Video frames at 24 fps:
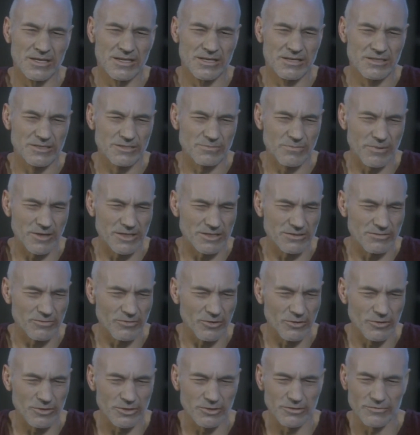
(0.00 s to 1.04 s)
captain
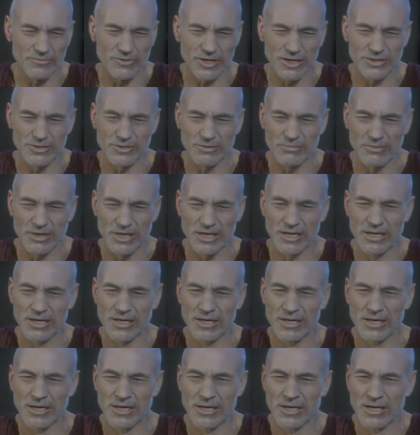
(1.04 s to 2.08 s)
brought to his breaking
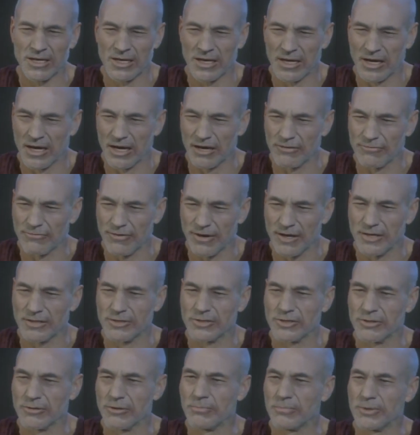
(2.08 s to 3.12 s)
point.
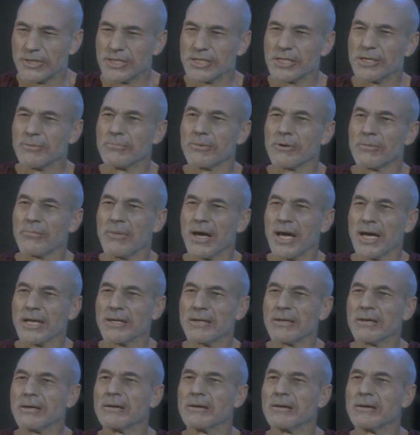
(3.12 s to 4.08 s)
The scene where Picard